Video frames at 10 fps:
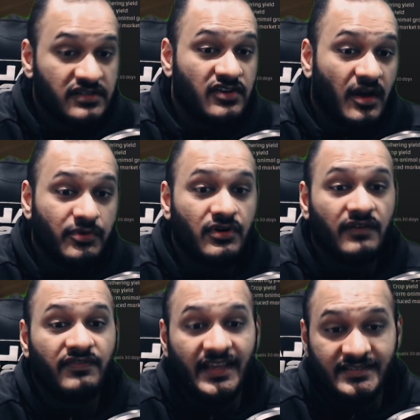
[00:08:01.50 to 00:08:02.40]
example
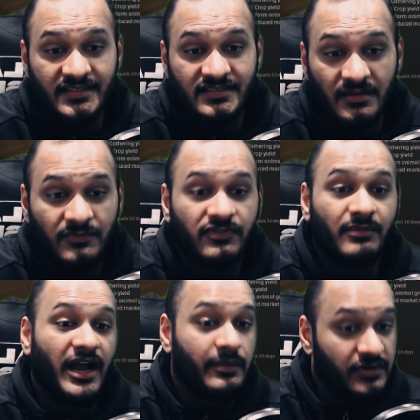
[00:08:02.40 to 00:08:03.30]
of a system
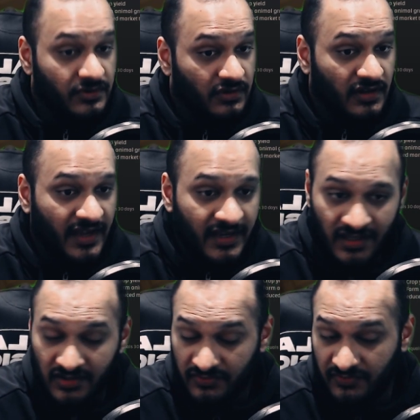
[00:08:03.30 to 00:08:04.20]
from Albion Online.
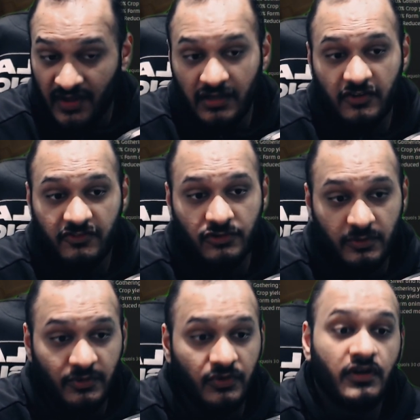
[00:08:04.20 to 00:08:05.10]
It's fairly
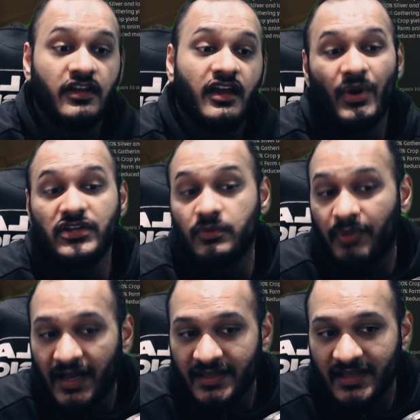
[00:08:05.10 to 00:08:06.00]
affordable. When you
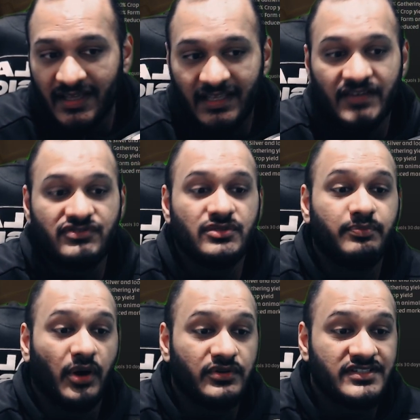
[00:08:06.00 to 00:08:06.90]
buy it, it gives you
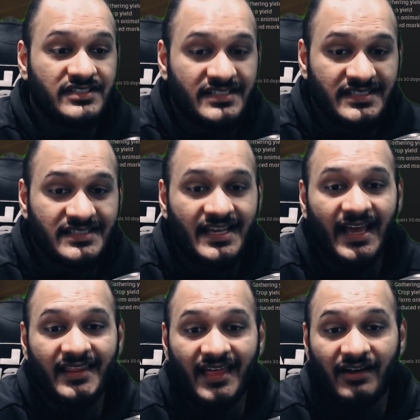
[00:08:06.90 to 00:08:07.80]
bonuses
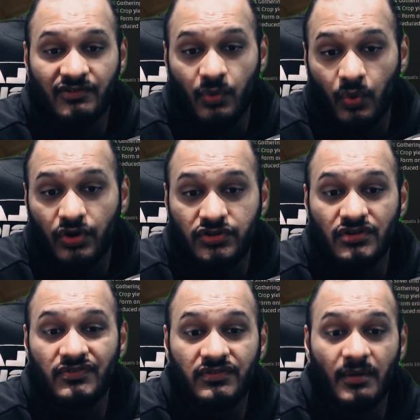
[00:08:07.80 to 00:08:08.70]
that reward
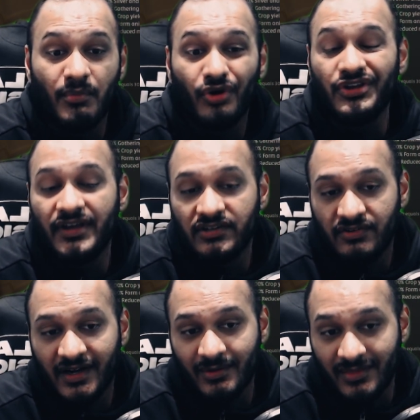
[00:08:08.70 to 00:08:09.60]
you the more you
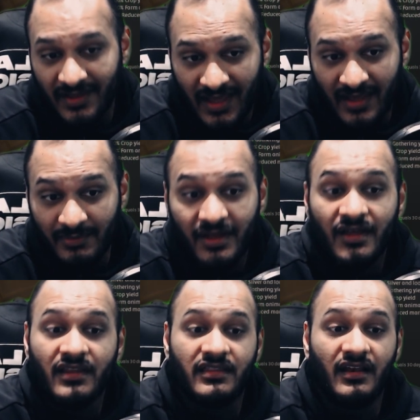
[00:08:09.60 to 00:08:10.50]
interact with the game.
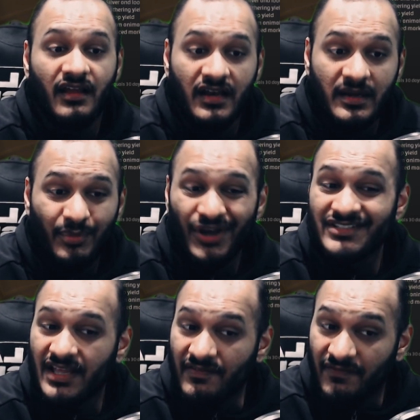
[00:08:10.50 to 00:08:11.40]
The learning
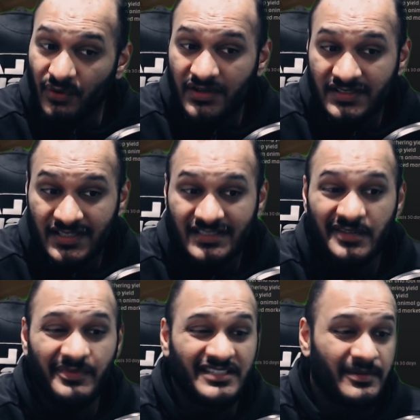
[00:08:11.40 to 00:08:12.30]
points and focus
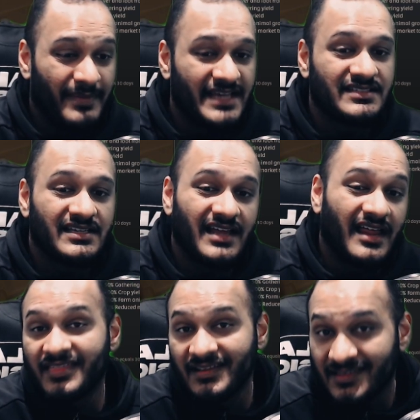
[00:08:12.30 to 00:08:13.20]
system is amazing, and
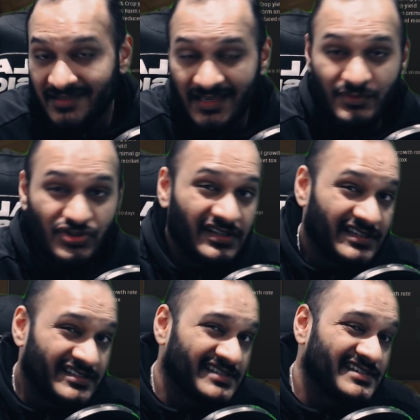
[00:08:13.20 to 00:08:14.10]
I think the team should
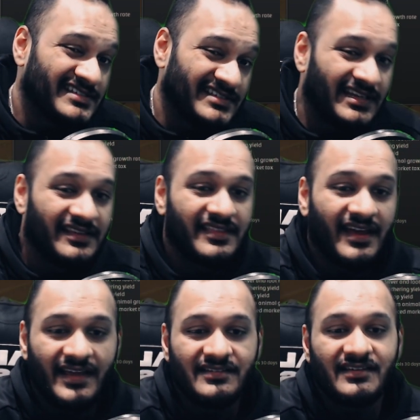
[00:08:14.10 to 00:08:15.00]
consider stealing
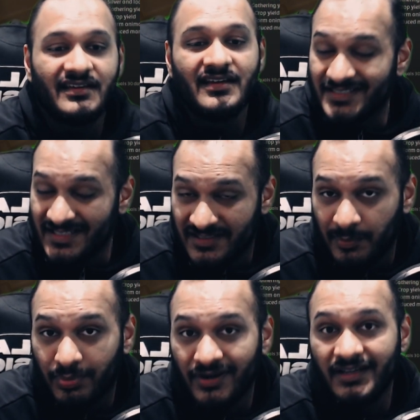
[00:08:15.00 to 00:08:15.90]
that idea because it's a
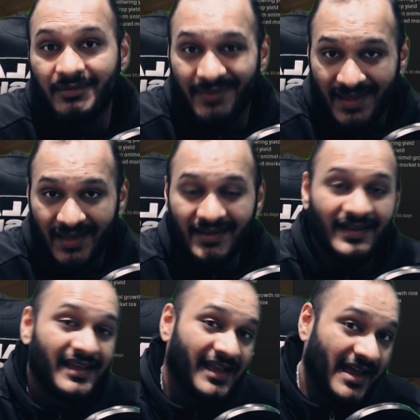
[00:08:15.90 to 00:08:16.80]
brilliant
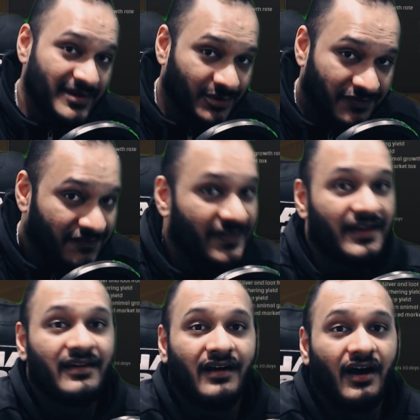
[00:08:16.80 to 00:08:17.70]
mechanic and it would
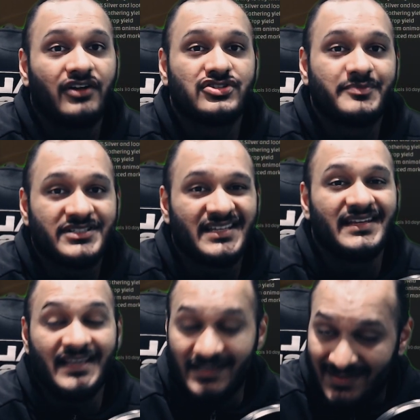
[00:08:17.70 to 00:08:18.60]
fit 100%
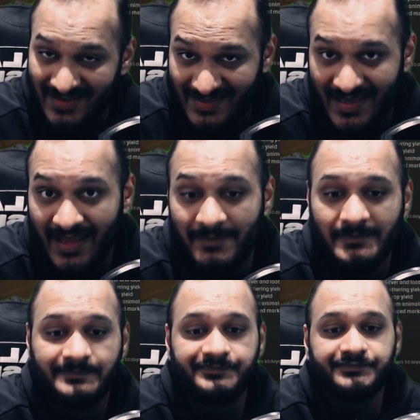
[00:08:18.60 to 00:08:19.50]
into this game.
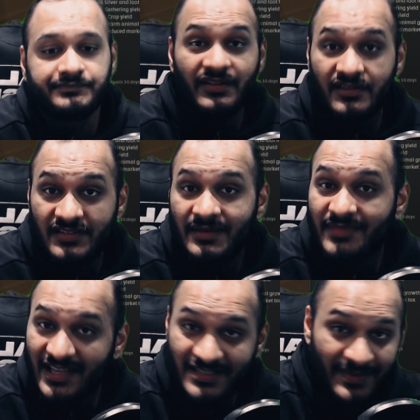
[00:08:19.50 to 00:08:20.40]
Now, the team
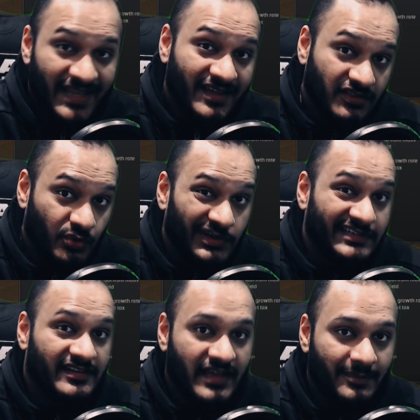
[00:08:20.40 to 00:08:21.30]
that is making The Walking
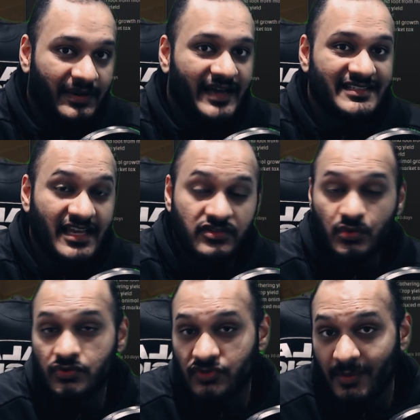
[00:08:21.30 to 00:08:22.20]
Dead Empires has
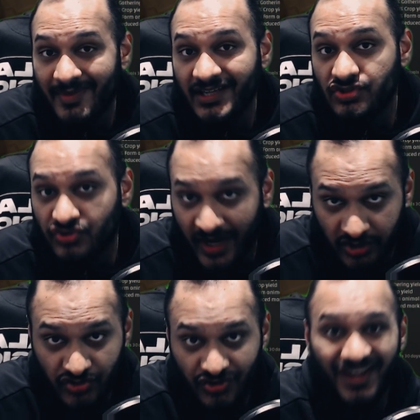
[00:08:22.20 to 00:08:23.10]
also made
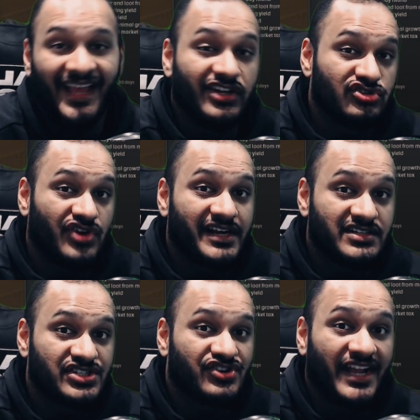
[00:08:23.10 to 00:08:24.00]
Dragon Strike, and
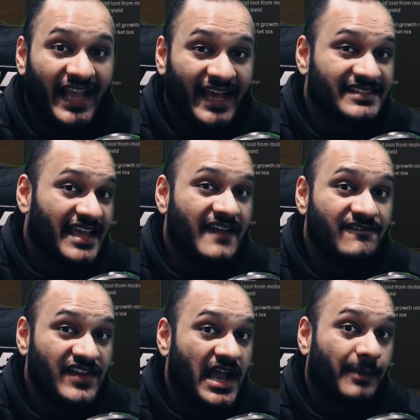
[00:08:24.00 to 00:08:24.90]
Dragon Strike has a
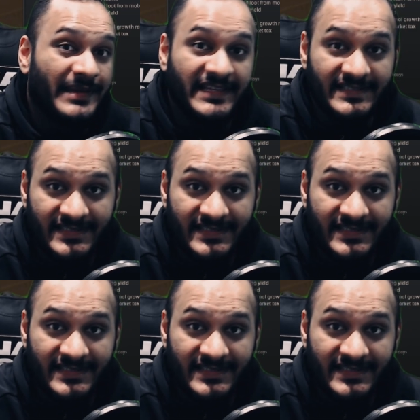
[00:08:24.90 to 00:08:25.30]
VIP